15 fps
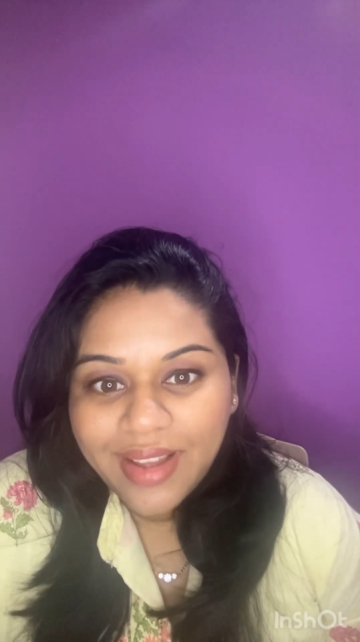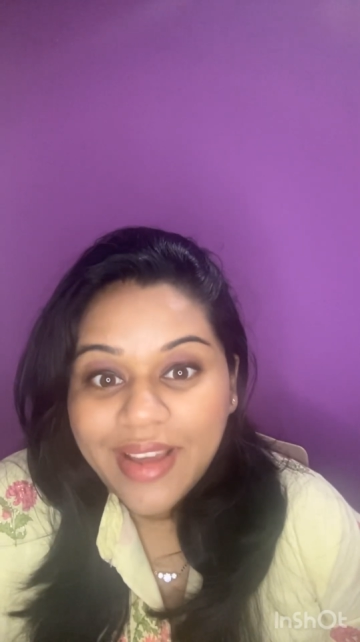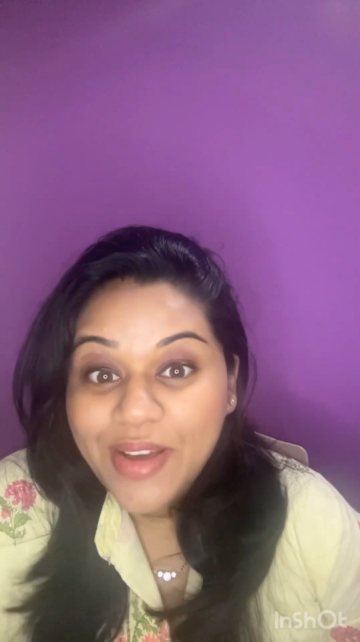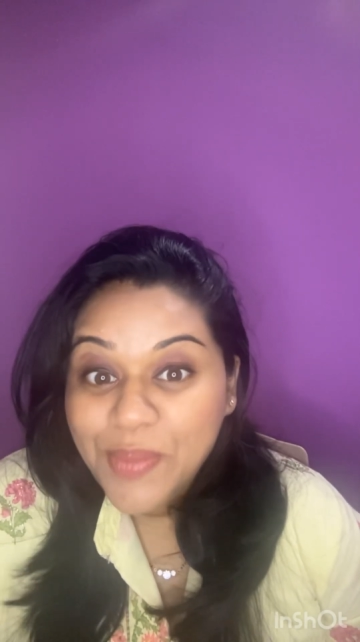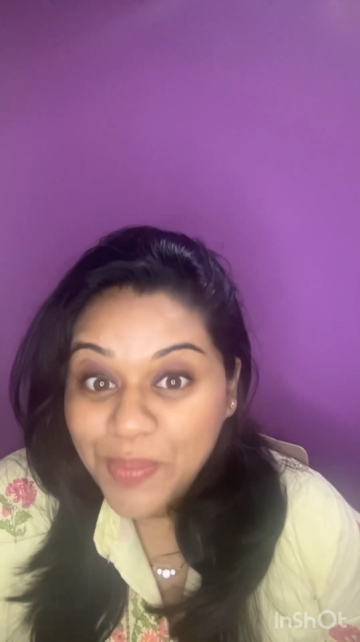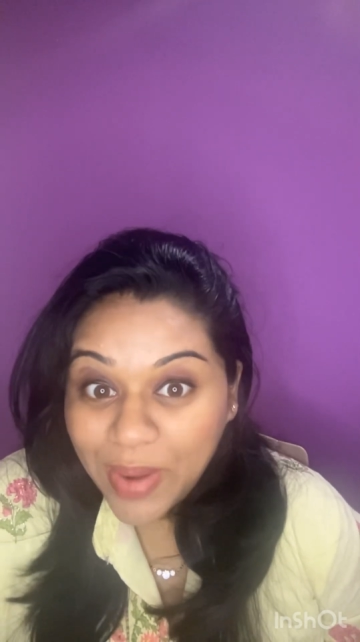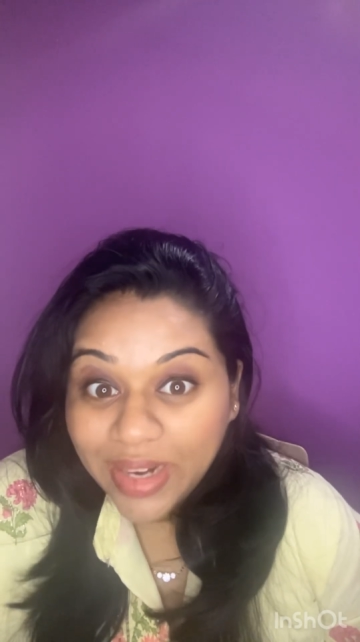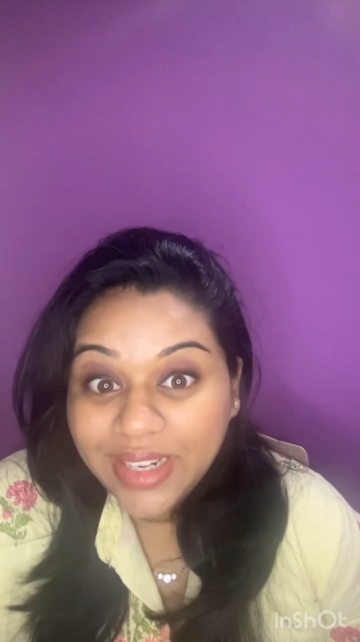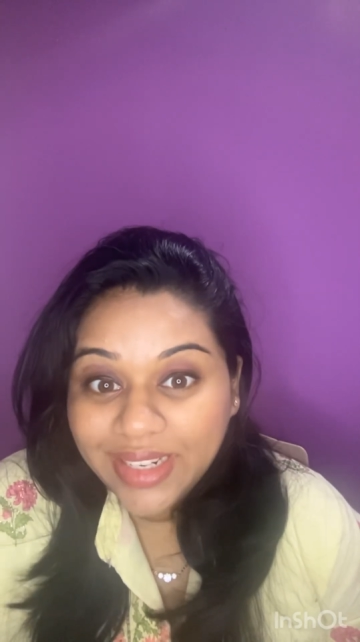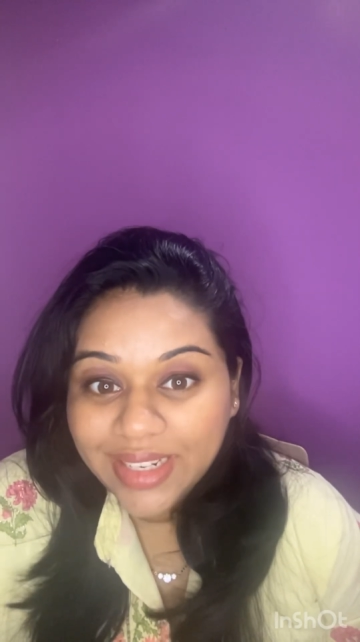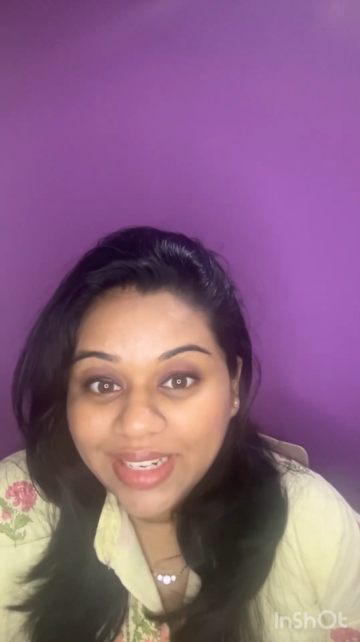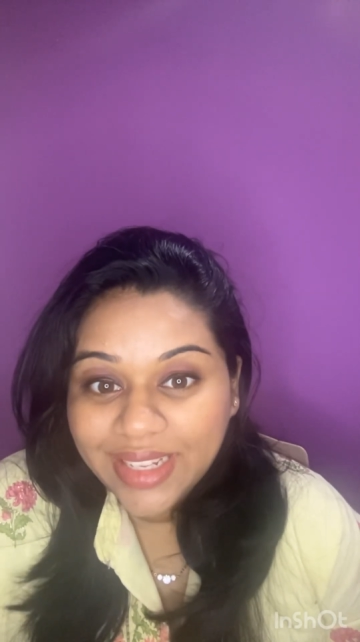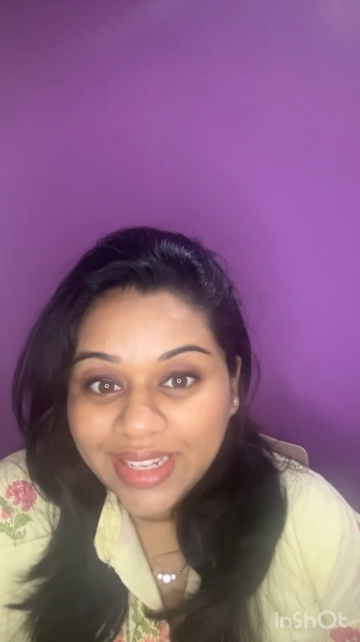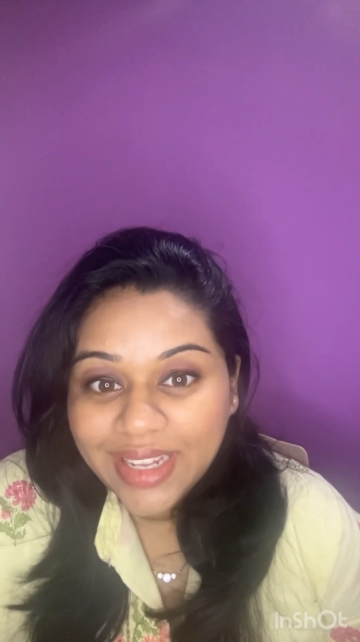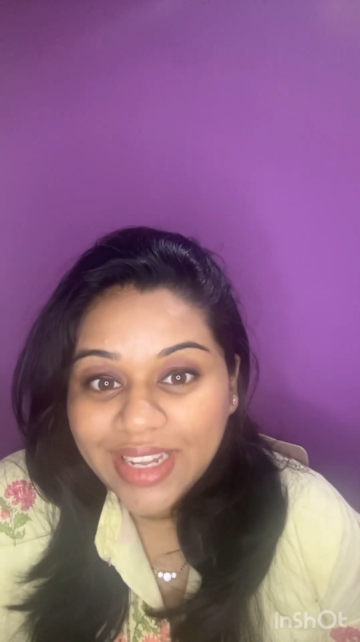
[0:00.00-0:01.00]

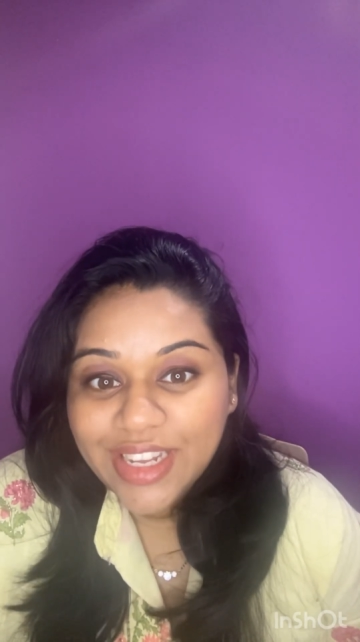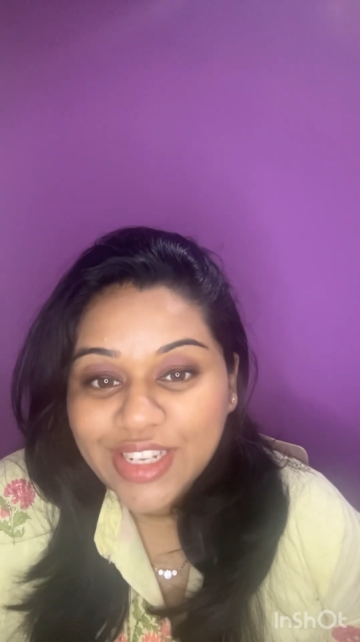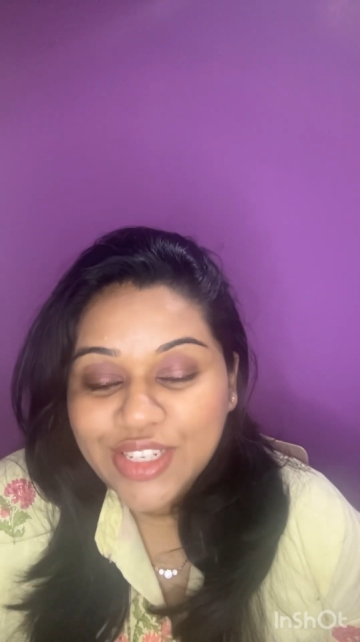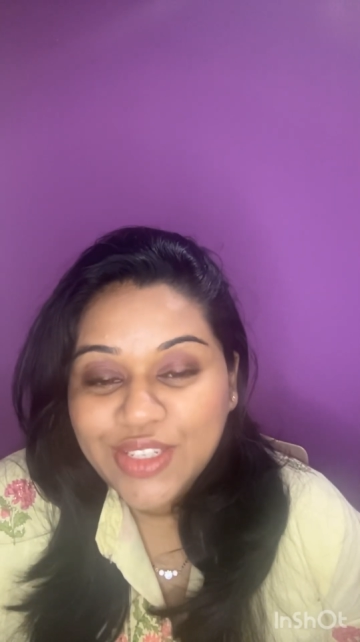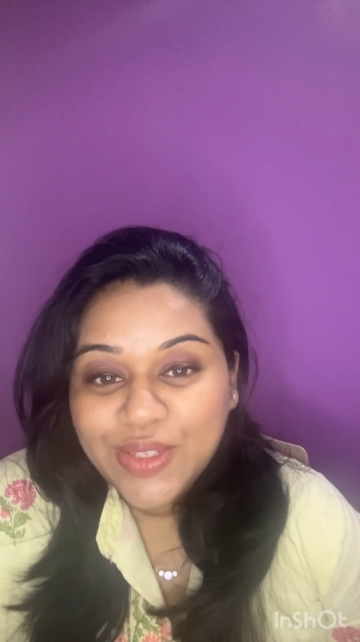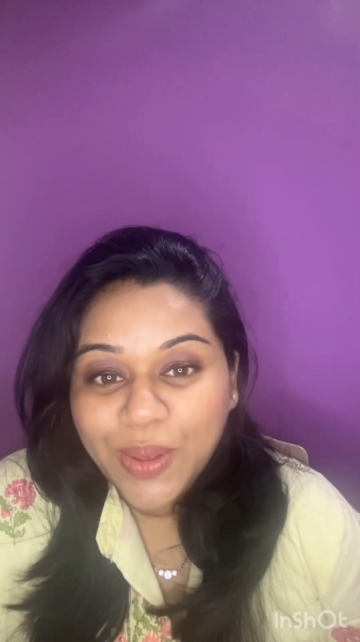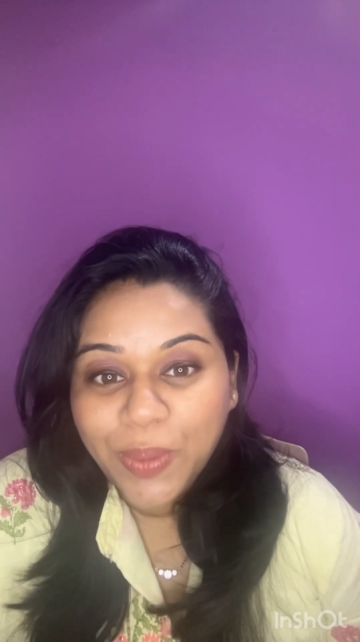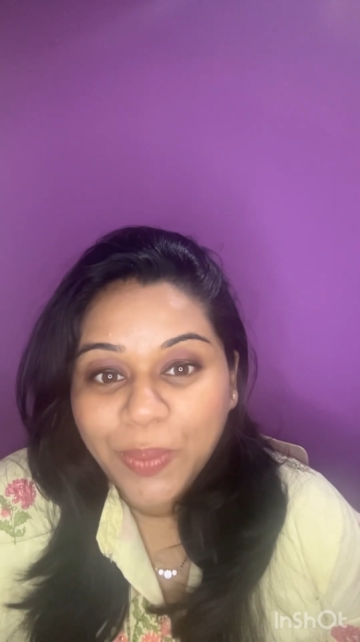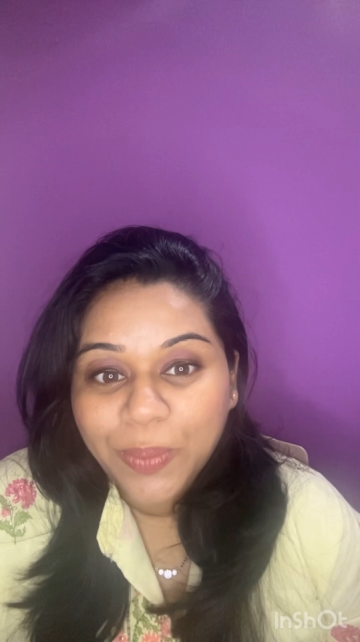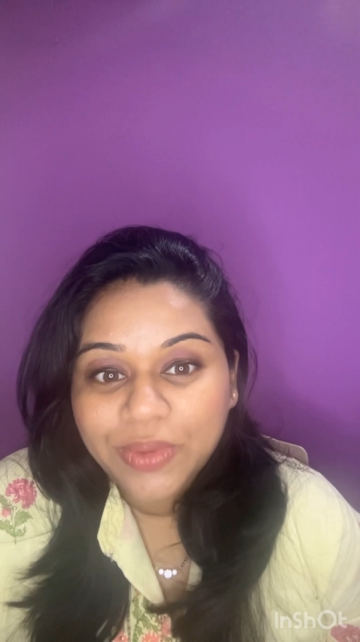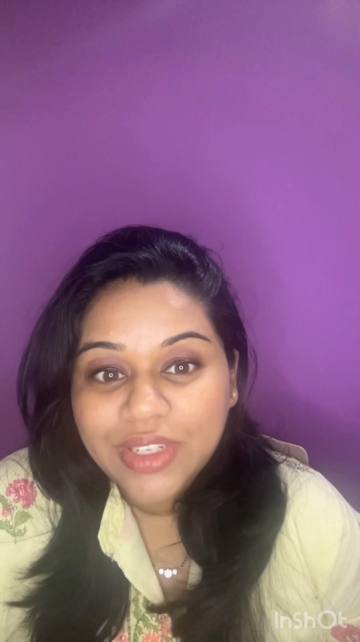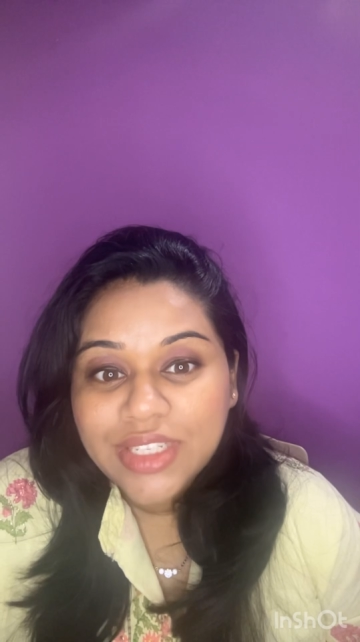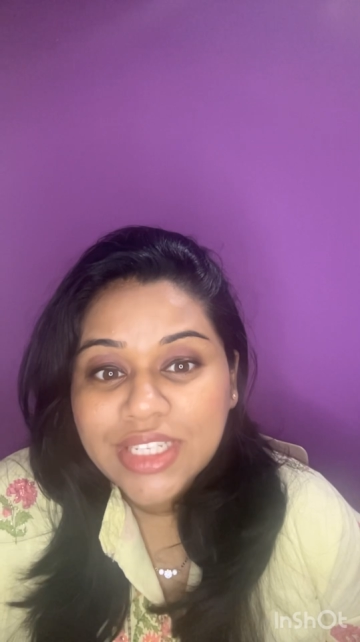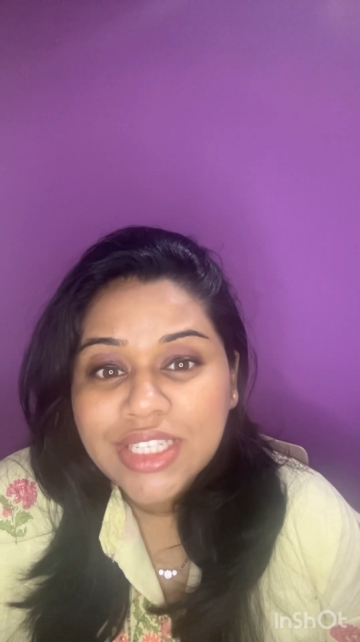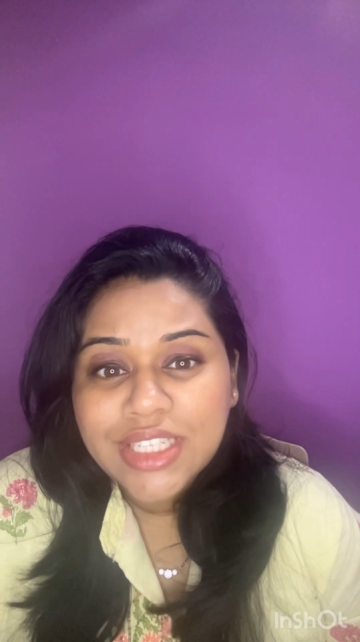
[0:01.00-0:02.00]
mentally. So
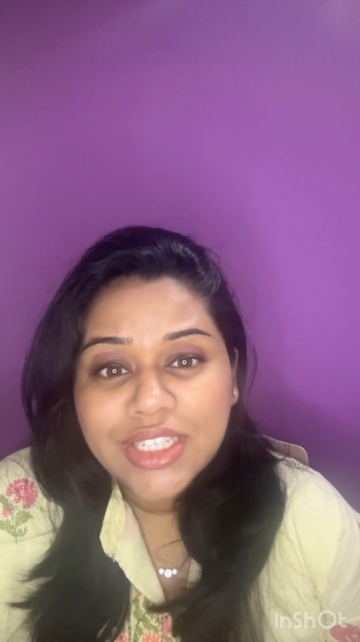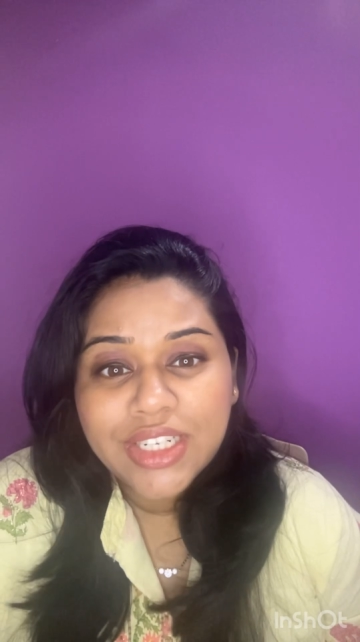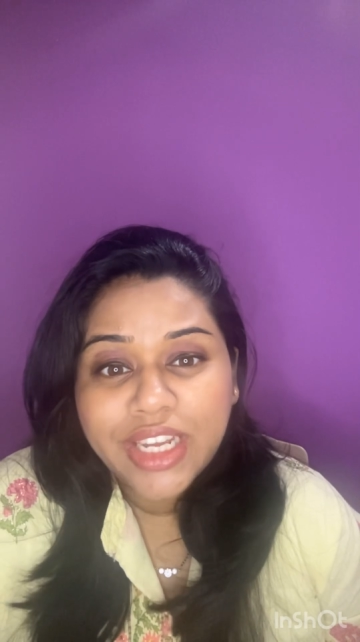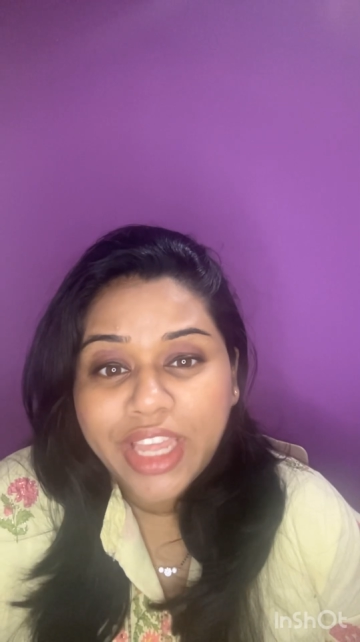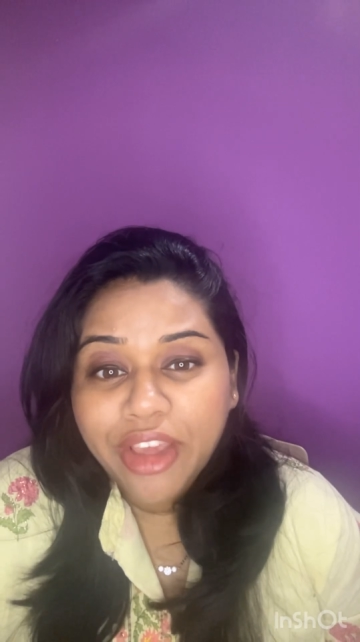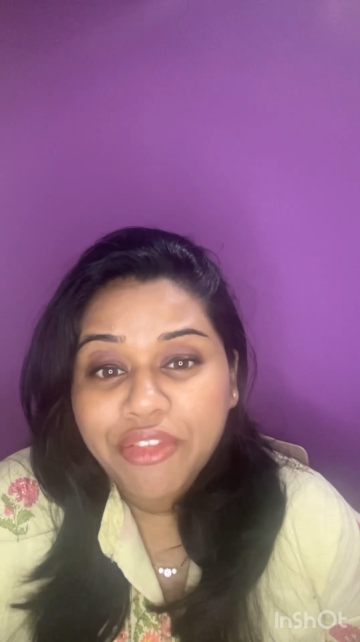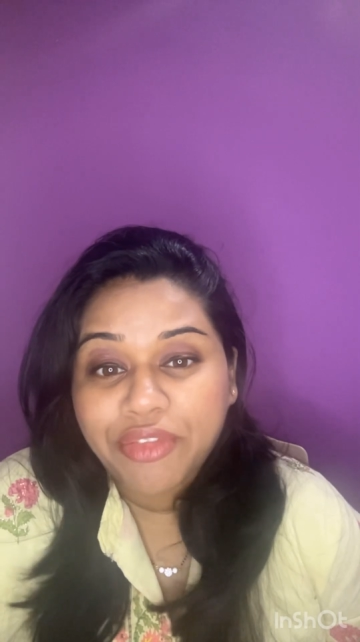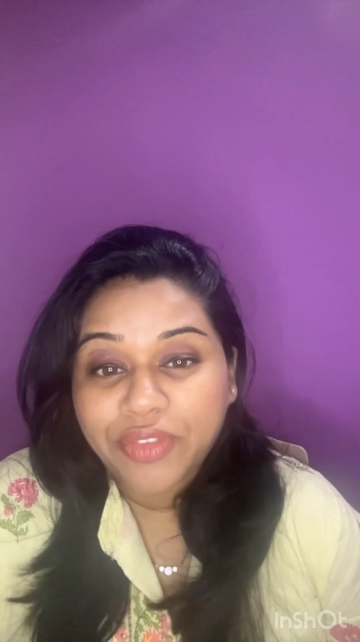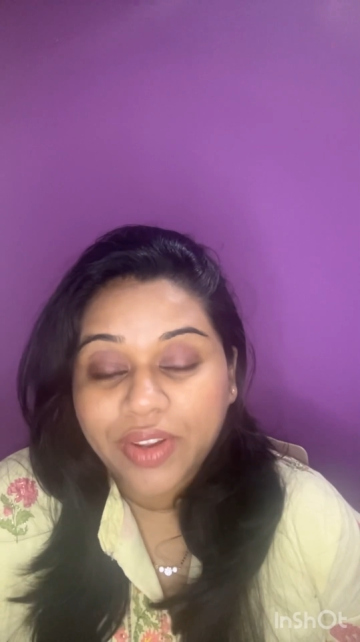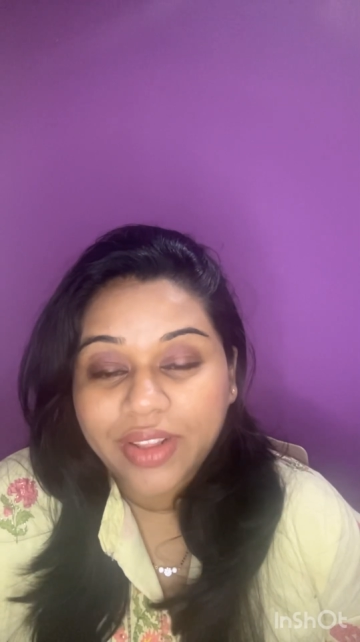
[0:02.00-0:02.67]
this is the gift